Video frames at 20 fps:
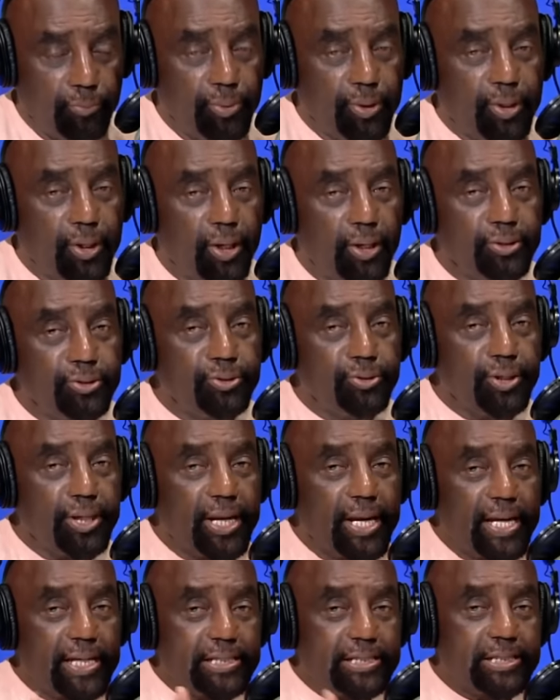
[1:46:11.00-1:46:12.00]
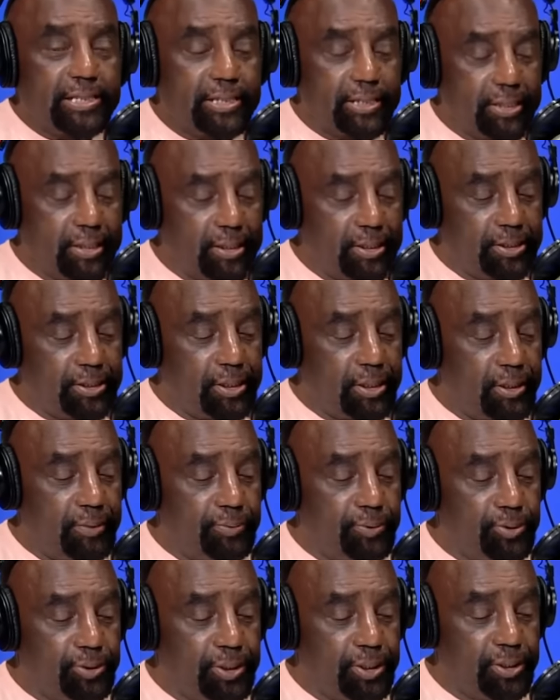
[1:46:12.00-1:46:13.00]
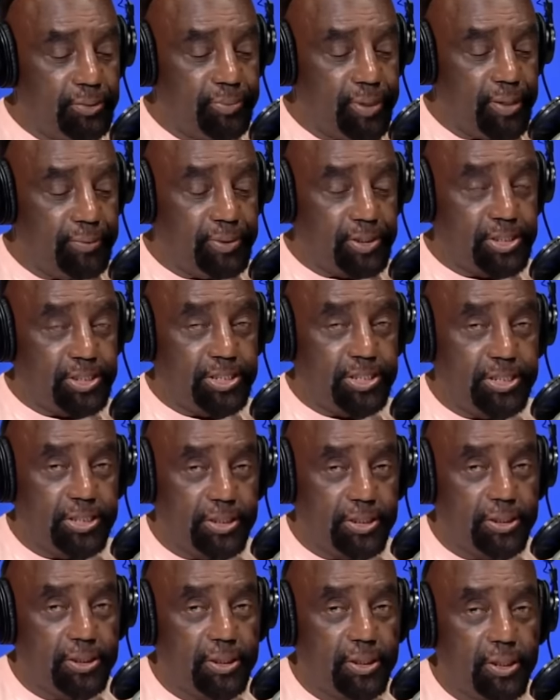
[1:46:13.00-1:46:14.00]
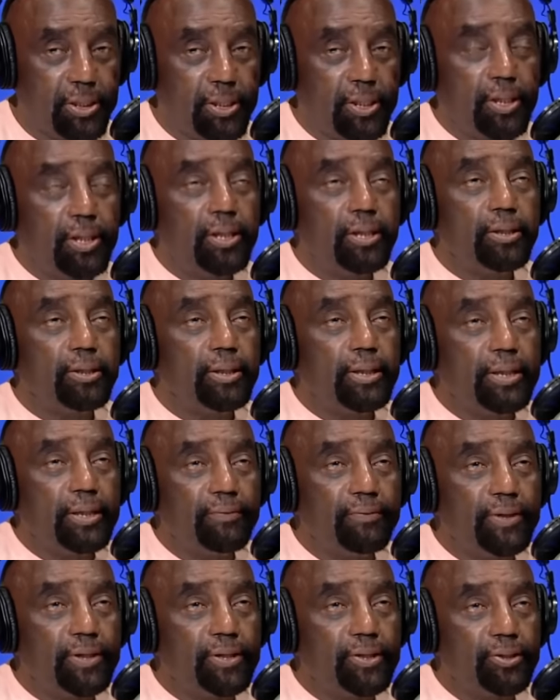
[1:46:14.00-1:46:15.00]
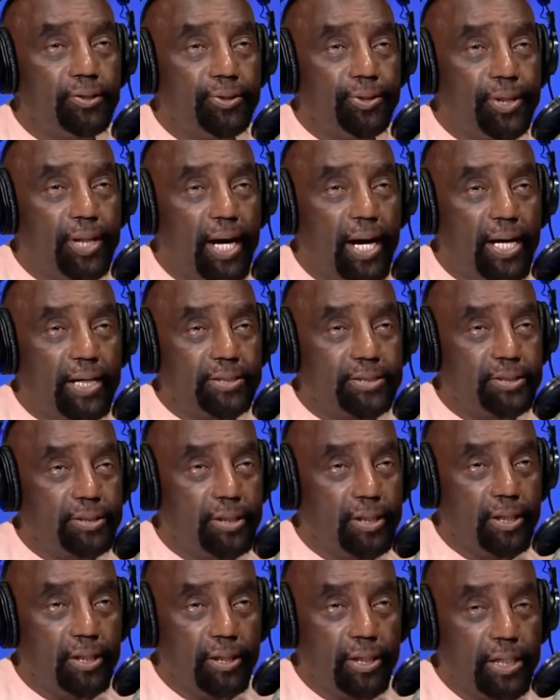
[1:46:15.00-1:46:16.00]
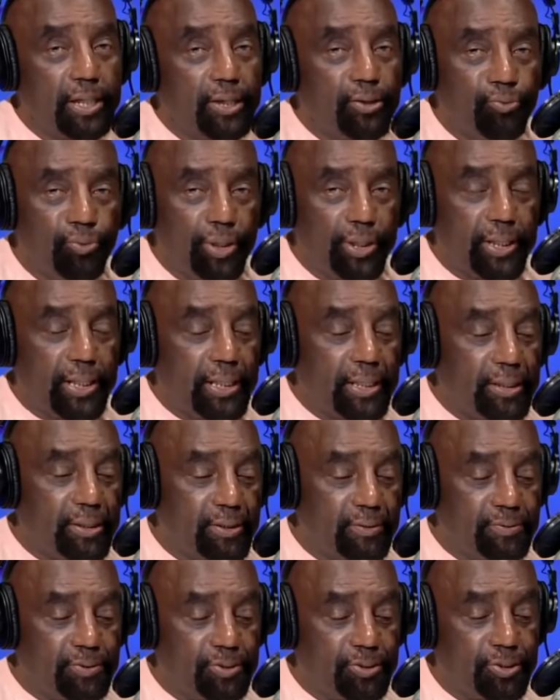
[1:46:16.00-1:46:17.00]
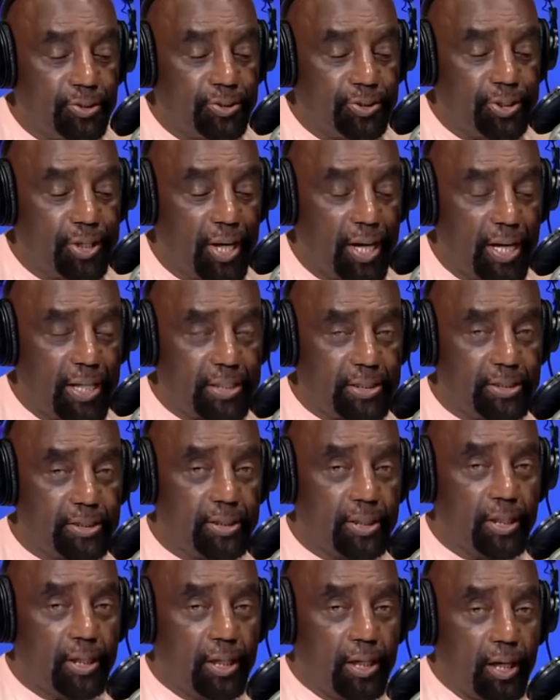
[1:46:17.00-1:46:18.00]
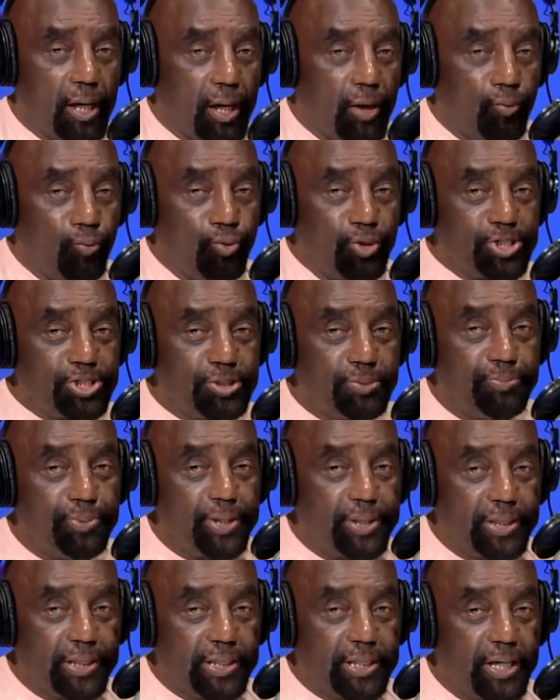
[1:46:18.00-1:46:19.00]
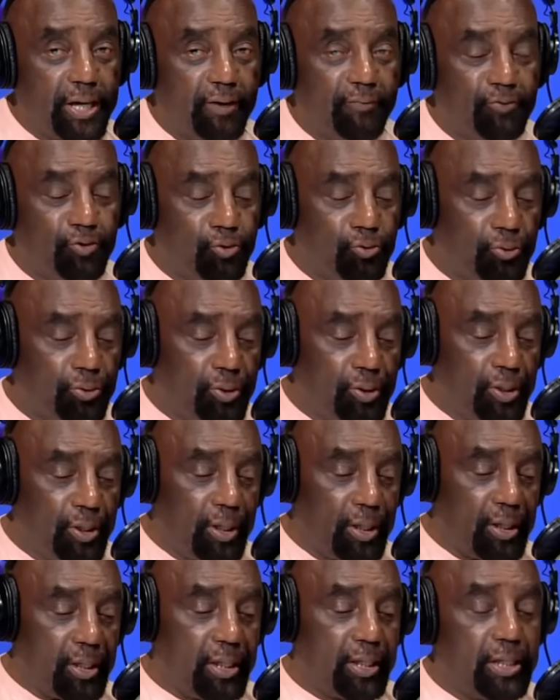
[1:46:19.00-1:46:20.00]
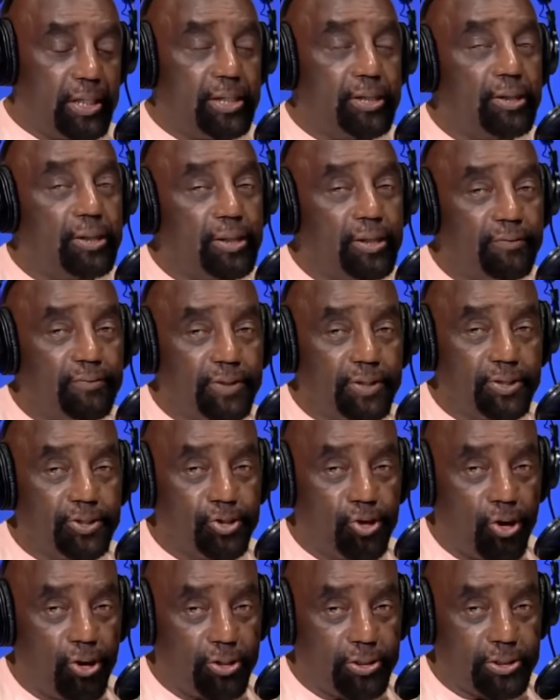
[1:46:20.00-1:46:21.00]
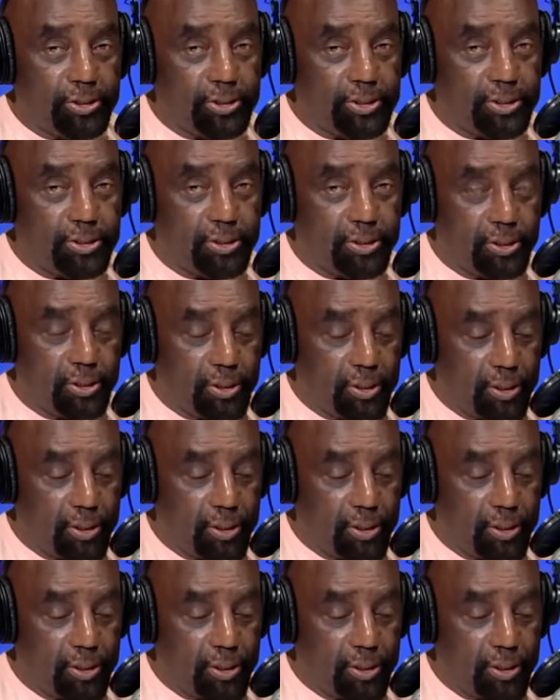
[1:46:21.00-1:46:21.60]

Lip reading: Because you can't see, James. You need to be able to see. You're living in your thoughts. And anyone that lives in their thoughts are worshiping the devil, and they're living in darkness.